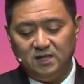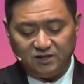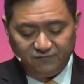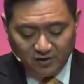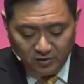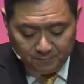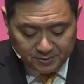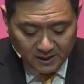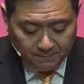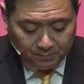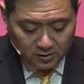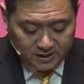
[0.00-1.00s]
that the very
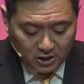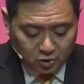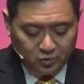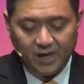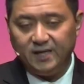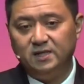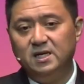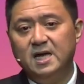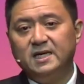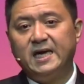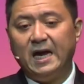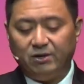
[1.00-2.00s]
people he created
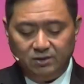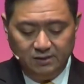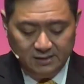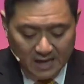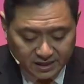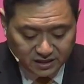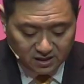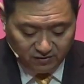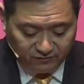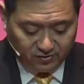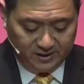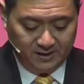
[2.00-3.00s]
cared
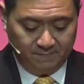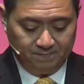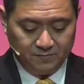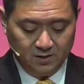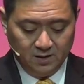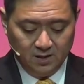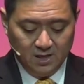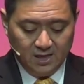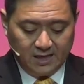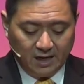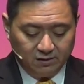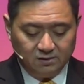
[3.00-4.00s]
nothing for him
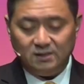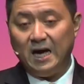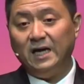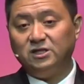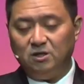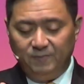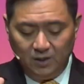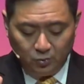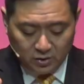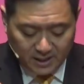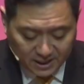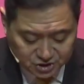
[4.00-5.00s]
cared not to be in
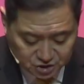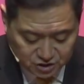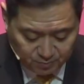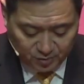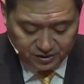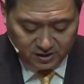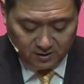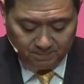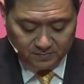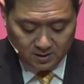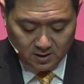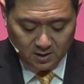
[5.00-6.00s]
relationship with
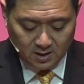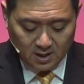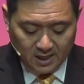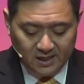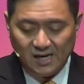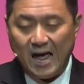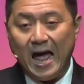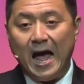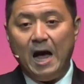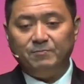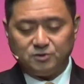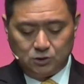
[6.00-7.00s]
him, and it
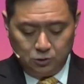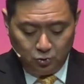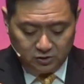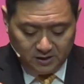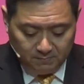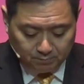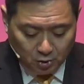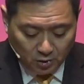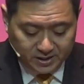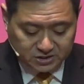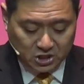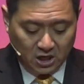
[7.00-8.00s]
absolutely
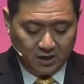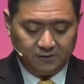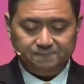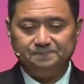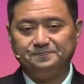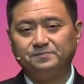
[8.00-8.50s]
broke his heart.